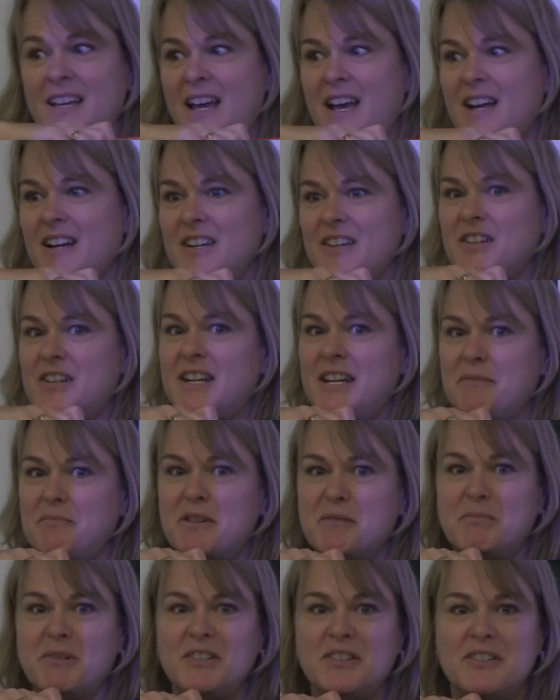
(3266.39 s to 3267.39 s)
How do you
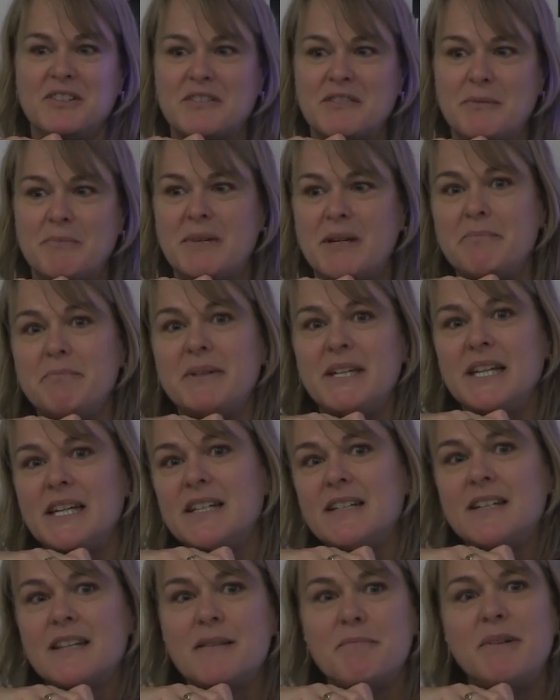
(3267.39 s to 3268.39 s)
keep the balloons from bumping
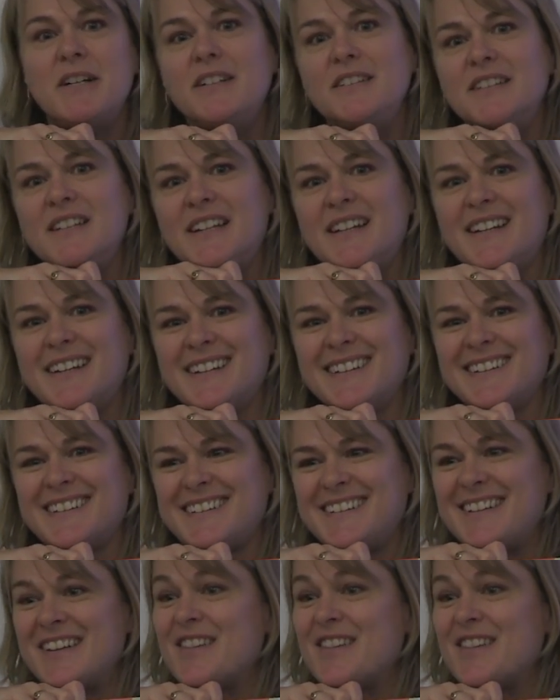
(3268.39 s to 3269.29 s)
into the buildings?